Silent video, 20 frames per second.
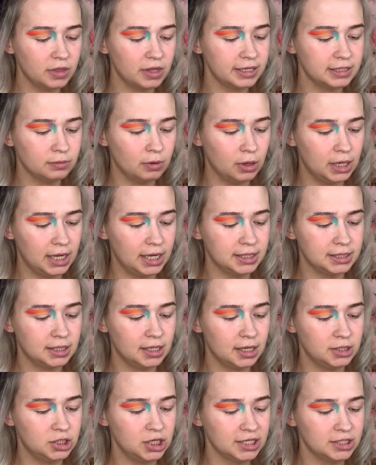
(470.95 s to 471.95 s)
This one is
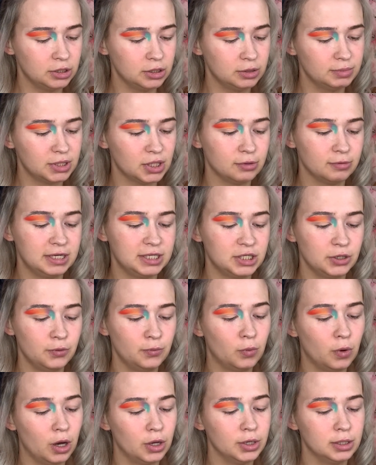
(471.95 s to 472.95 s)
the Jessup
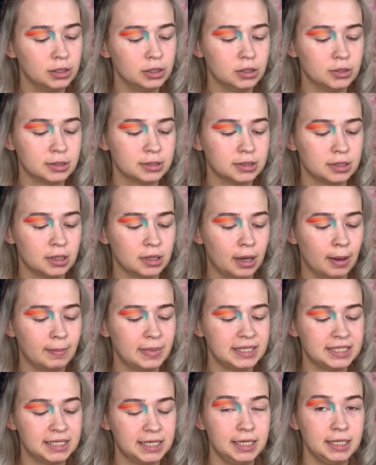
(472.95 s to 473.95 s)
321 Luxe
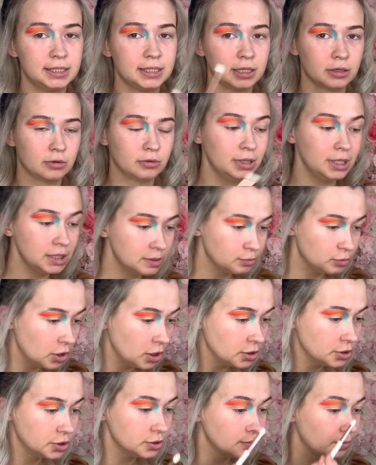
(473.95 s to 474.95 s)
Petite Crease
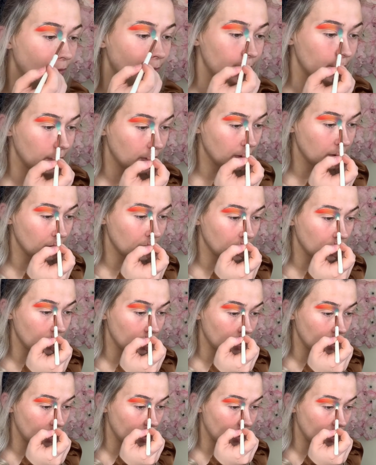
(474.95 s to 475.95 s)
Brush.
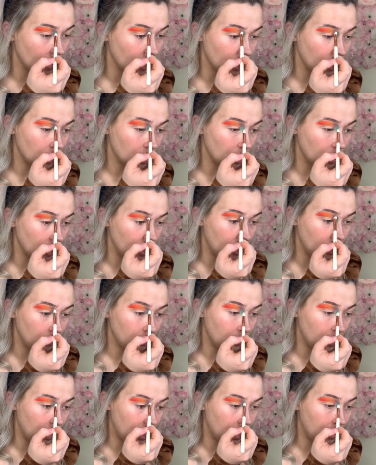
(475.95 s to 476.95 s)
And
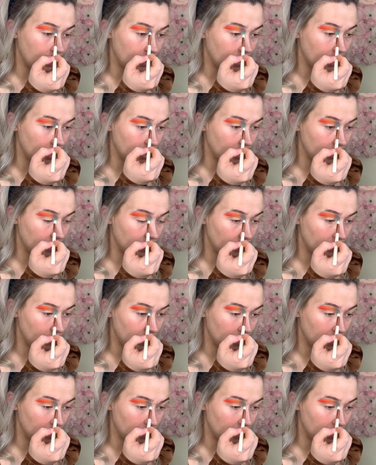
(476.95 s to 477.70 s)
blend that out.